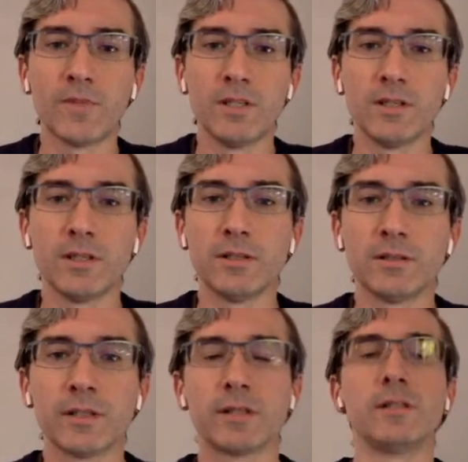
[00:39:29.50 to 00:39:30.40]

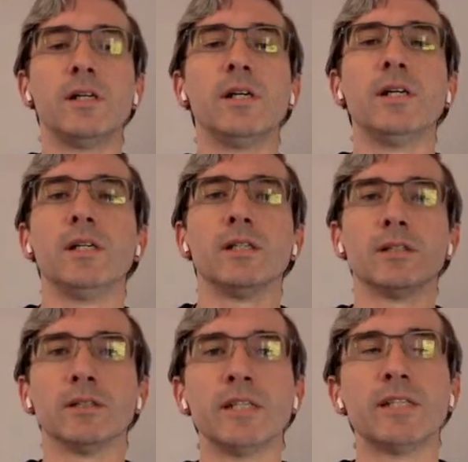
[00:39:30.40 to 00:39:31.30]
Like
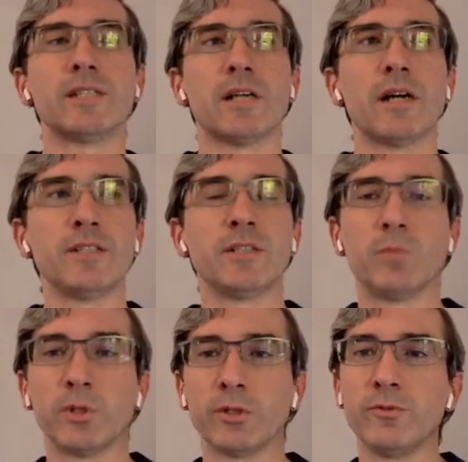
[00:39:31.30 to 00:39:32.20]
leak size in
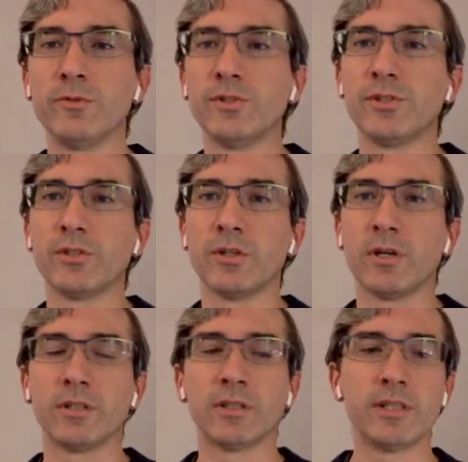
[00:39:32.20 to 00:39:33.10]
balloons,
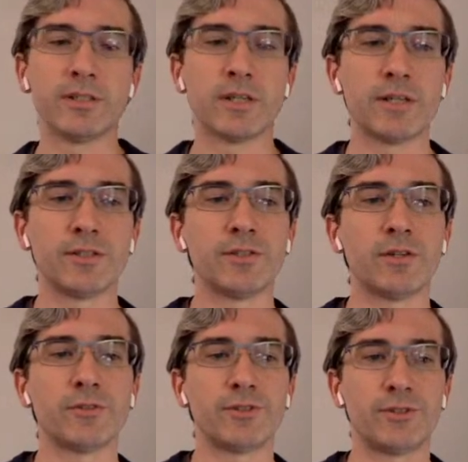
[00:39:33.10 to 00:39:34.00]
the leak sizes
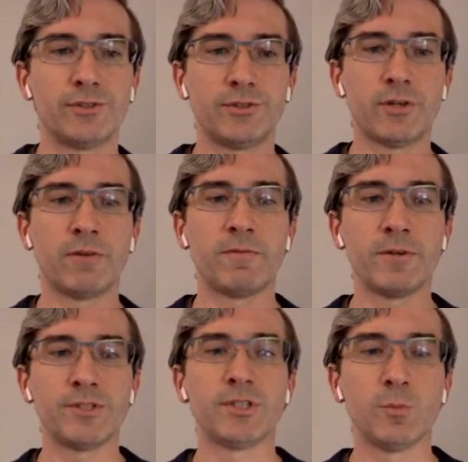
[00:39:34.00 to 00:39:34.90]
are
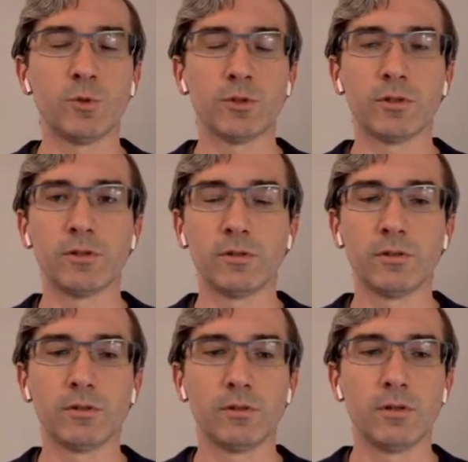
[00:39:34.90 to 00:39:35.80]
very similar
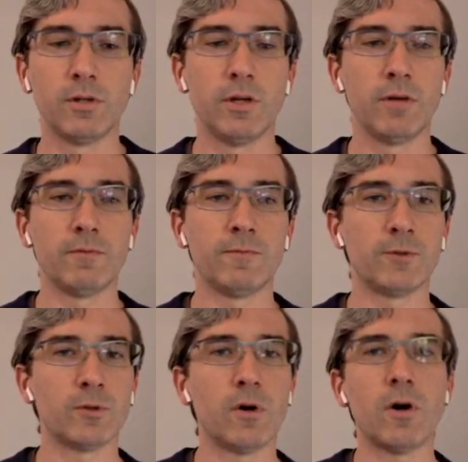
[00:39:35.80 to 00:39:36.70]

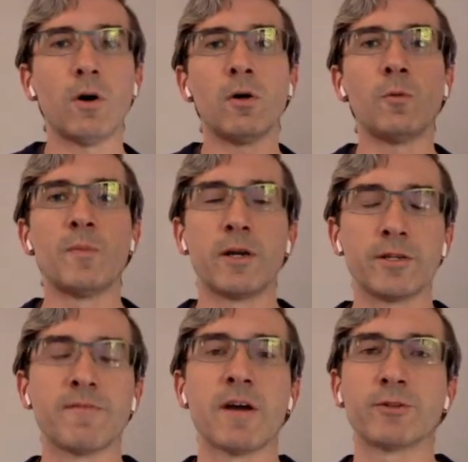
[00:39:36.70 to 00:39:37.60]
for all
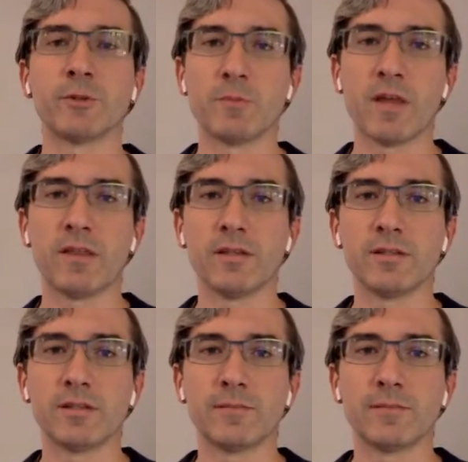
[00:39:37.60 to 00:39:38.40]
manufacturing methods.